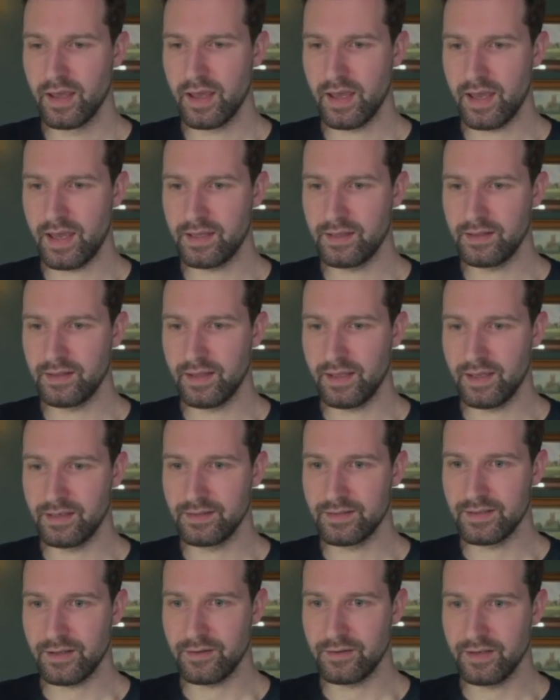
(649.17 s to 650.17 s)
And then
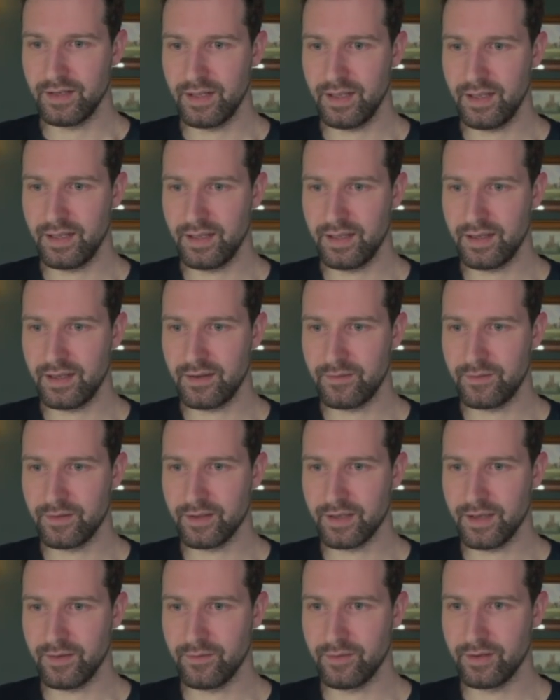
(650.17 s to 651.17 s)
down here, I think
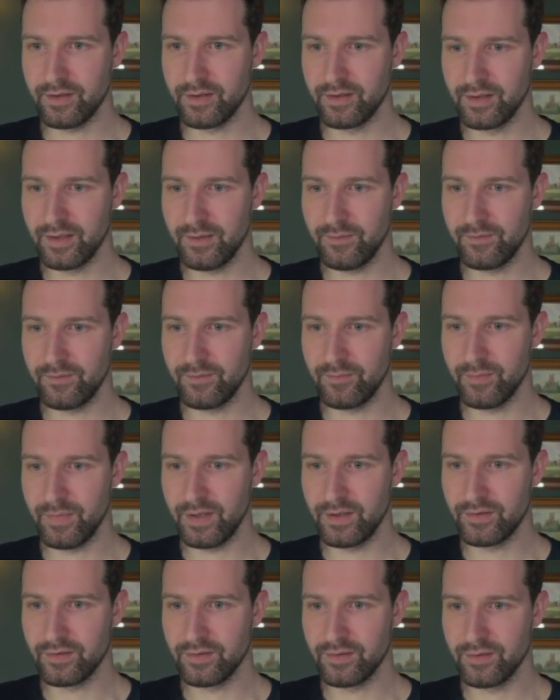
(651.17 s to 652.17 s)
I have
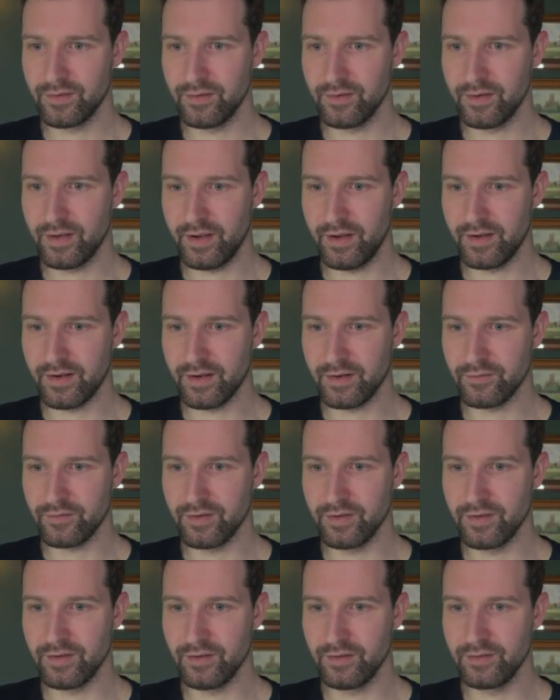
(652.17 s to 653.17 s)
information on how you can actually
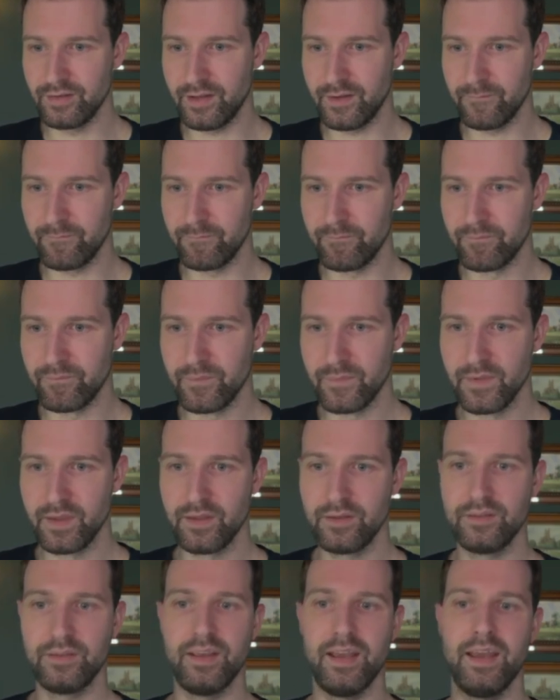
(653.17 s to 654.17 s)
use it.
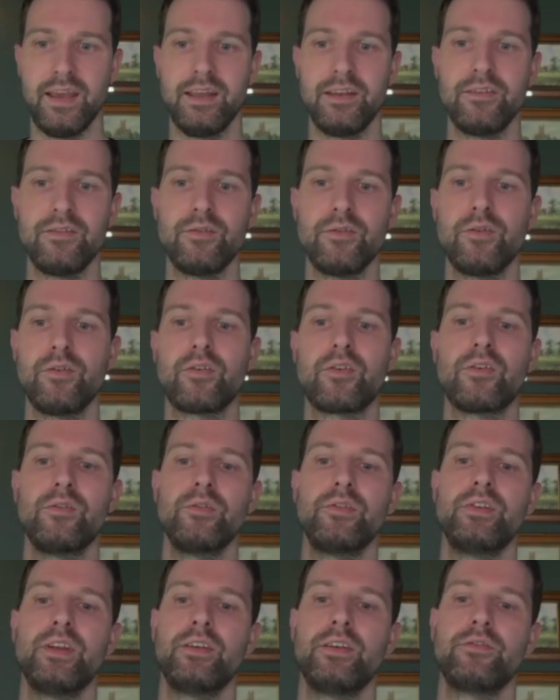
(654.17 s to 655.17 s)
So yeah, in your Claude
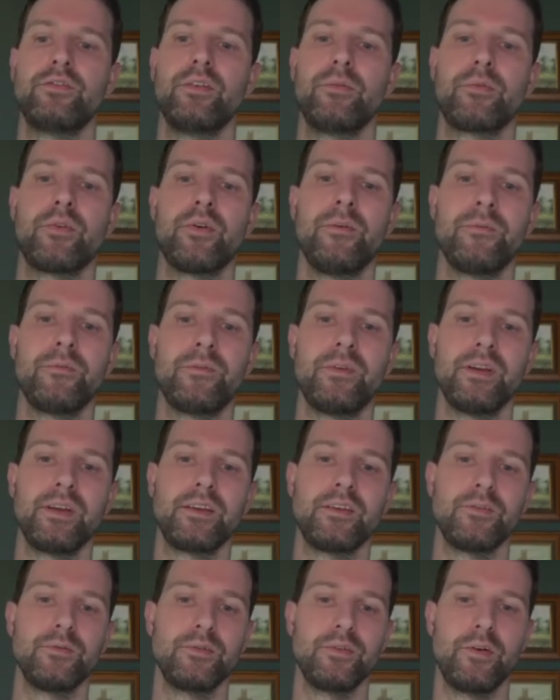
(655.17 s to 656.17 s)
desktop config,
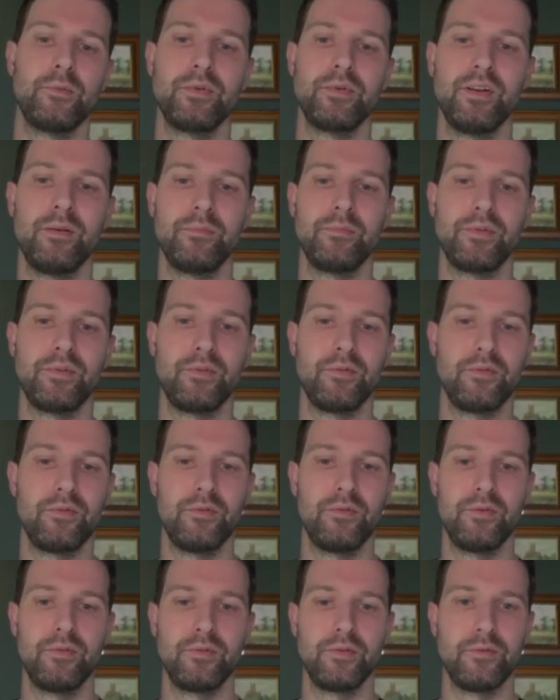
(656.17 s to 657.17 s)
you'll open up
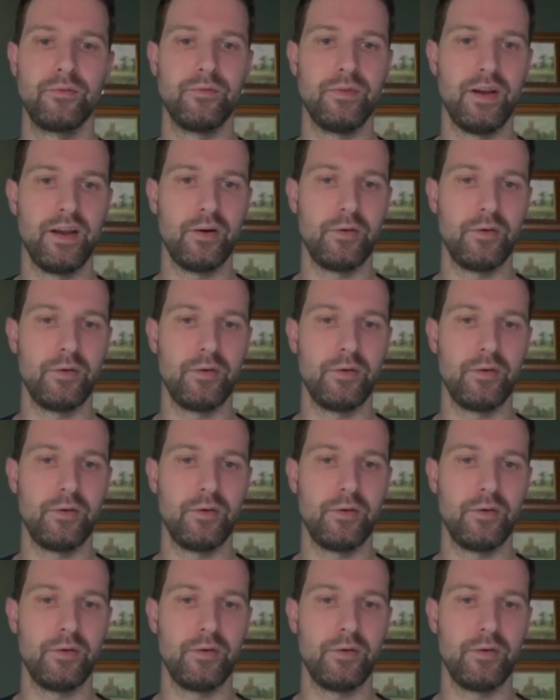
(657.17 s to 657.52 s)
your file.